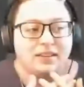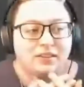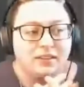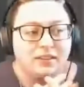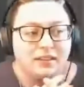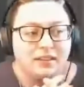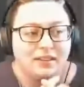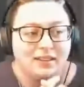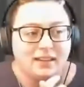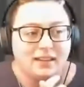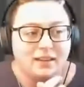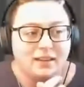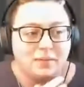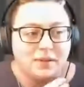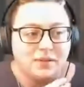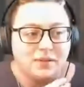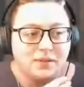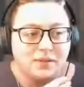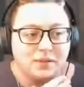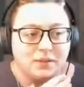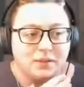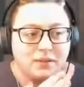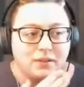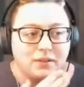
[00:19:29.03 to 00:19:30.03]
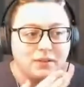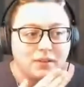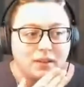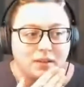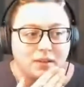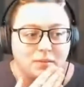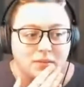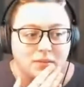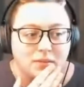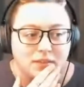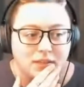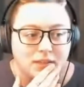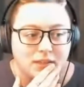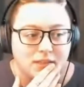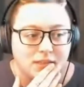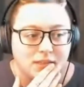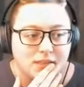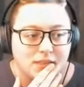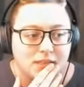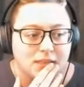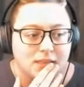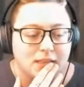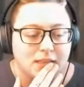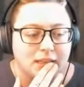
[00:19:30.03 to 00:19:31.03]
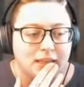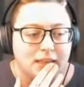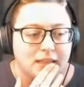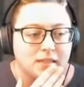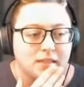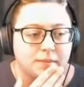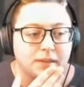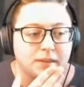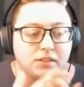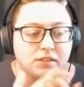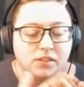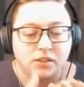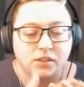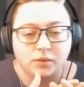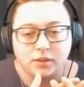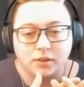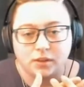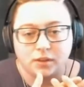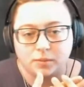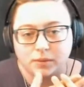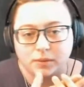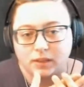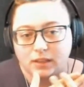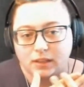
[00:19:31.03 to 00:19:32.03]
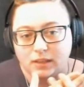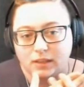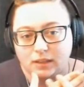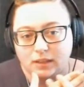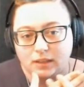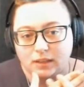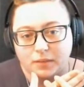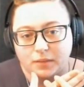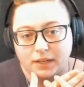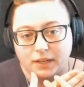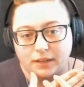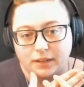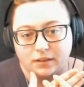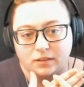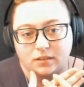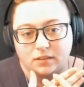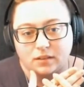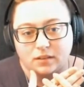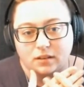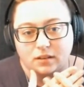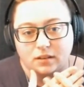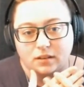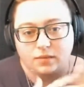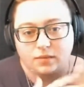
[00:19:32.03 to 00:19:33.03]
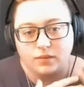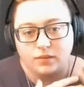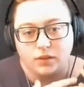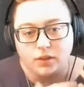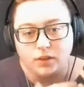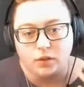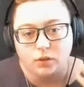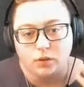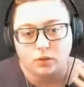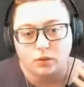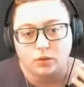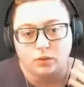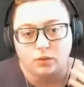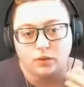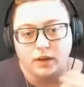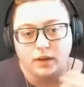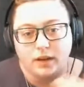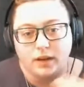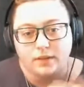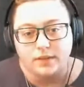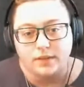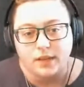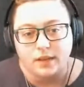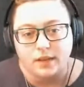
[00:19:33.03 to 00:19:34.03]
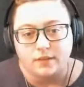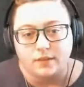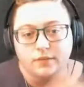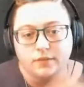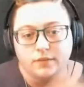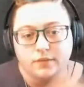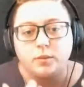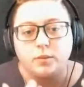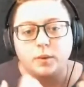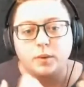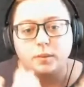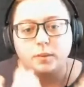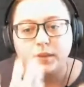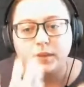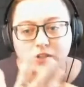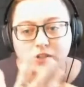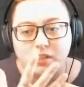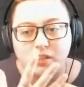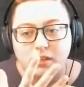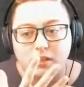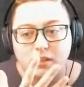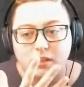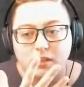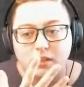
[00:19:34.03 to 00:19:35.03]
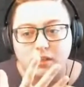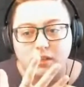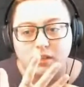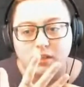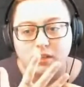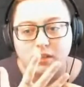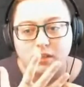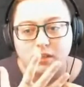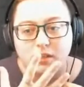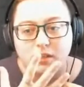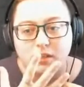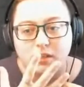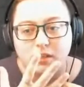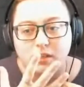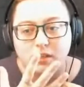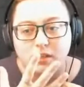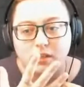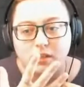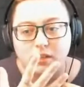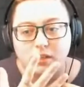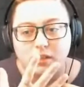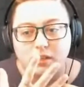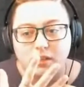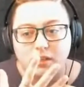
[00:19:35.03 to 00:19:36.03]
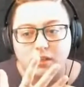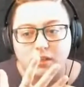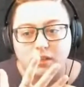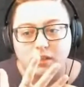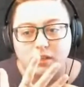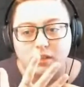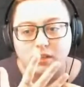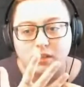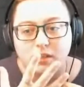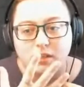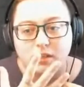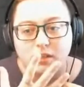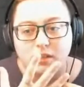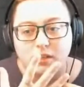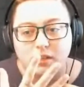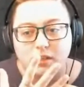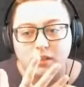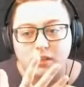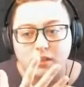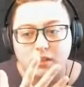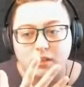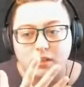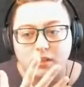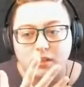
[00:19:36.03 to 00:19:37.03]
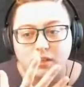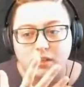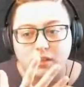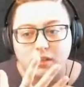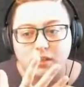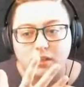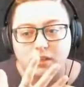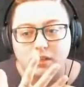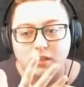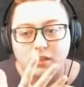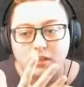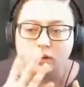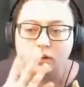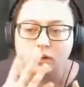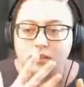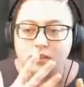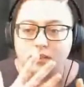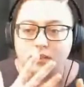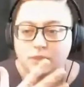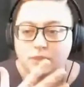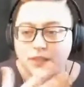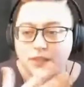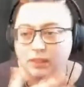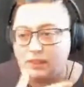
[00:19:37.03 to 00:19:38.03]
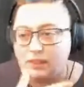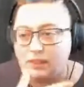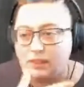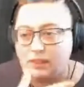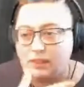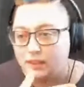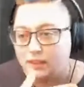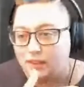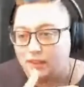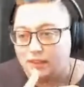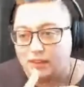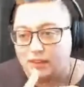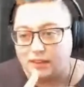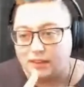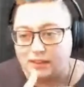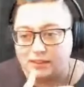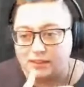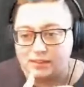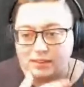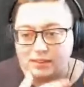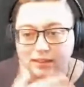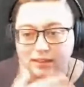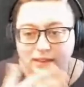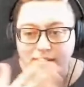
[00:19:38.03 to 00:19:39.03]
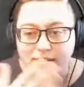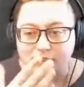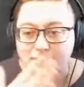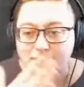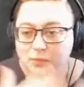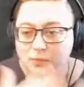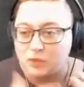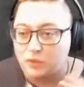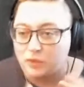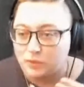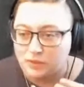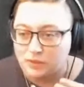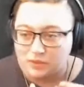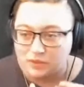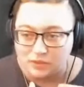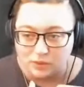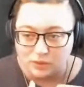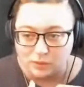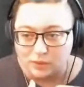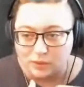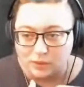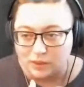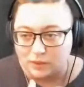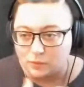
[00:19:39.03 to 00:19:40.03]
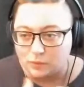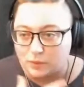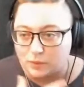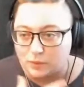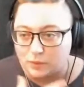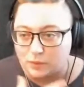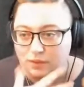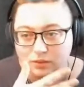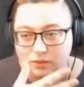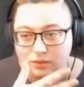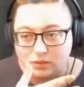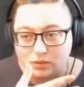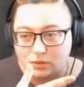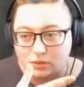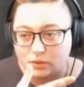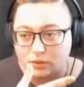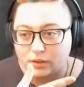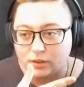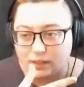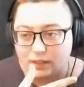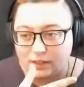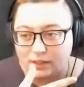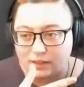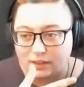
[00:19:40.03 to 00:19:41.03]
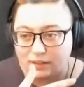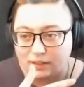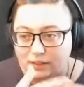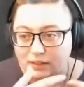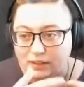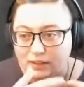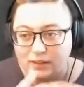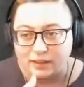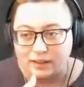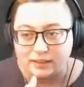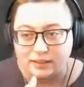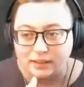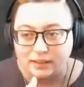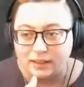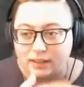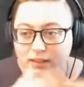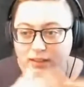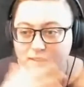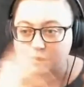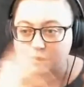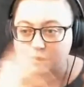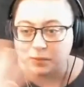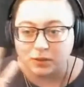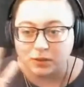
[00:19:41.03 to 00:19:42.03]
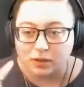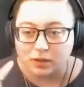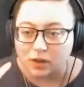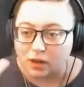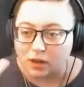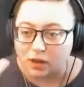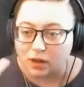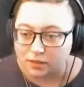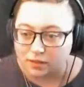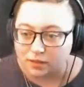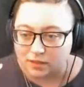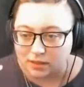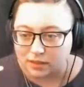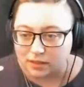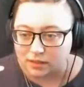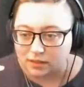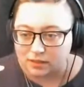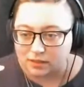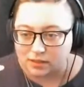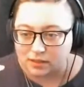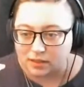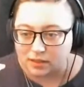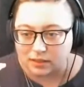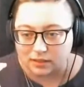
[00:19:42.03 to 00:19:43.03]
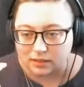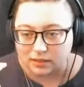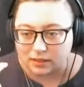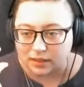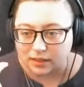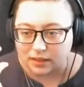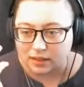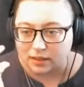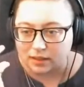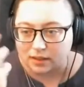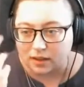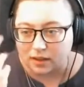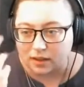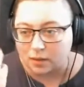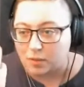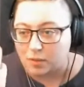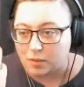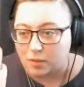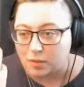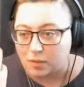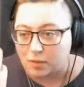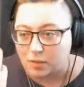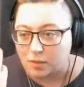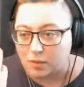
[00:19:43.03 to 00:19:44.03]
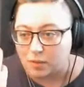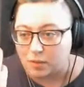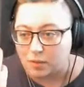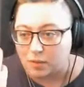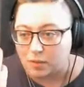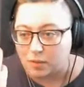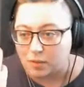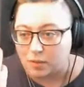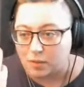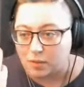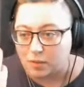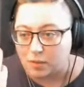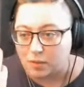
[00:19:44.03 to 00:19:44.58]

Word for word: like about solo games is like especially when you're playing by yourself, you have like full permission to go like as far as you want or to be as like subdued as you want with your story and like explore all the things that like come up, right?